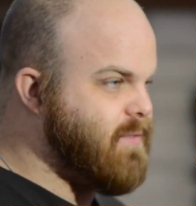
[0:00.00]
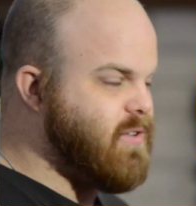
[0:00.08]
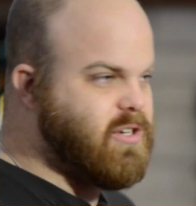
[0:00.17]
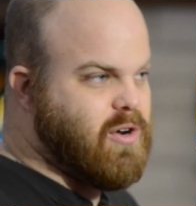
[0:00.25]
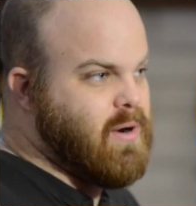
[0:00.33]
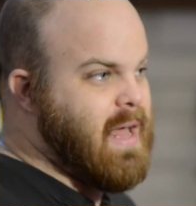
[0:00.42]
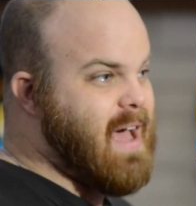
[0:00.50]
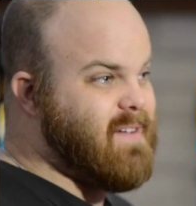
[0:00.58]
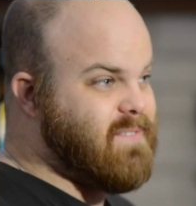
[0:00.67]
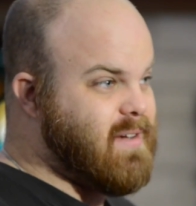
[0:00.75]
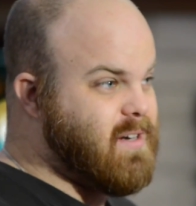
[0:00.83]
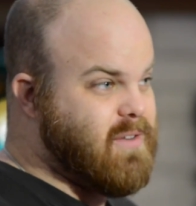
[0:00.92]
If you don't
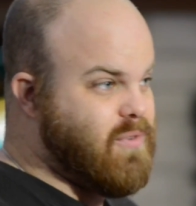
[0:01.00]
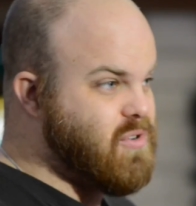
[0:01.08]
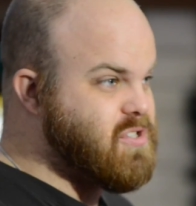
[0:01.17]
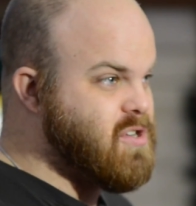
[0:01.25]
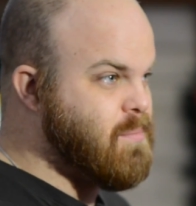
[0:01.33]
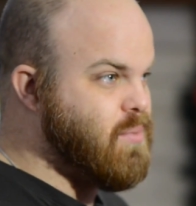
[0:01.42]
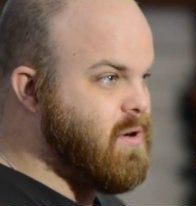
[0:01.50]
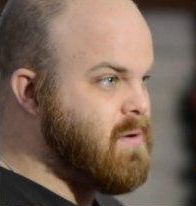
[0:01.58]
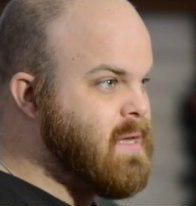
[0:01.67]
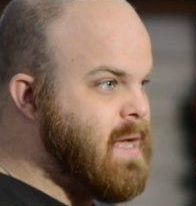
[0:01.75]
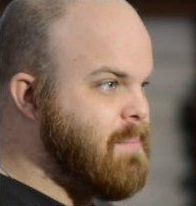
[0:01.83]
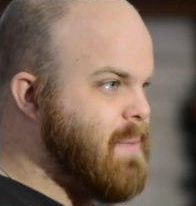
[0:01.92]
have a devotional
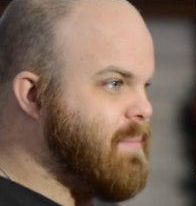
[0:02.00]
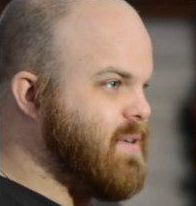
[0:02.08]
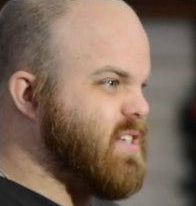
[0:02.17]
book, maybe